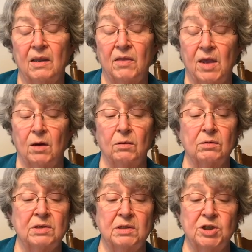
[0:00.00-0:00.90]
The
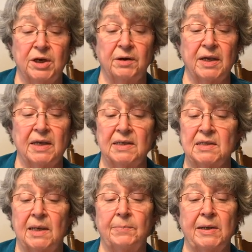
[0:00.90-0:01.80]
old Cherokee
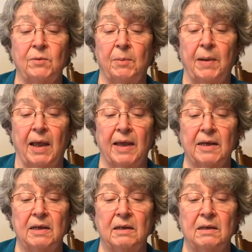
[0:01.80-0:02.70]
simply replied,
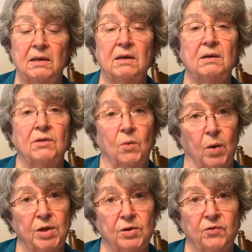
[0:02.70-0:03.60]
the
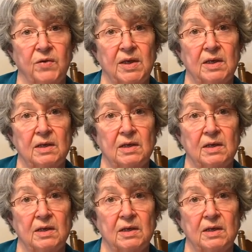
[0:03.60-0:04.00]
one you feed.